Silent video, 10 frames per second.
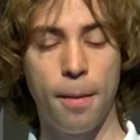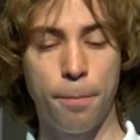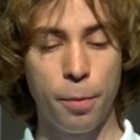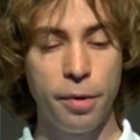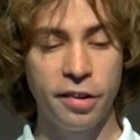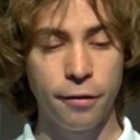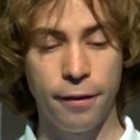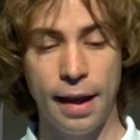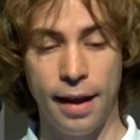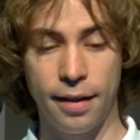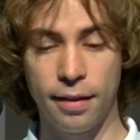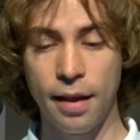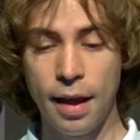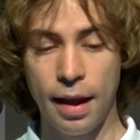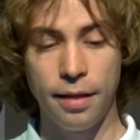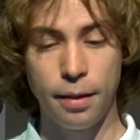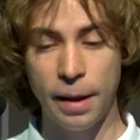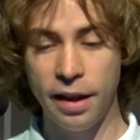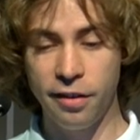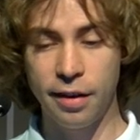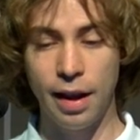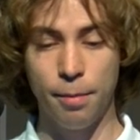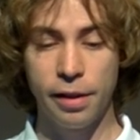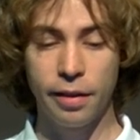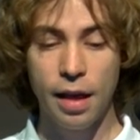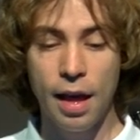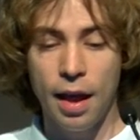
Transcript: permission flags in the page tables.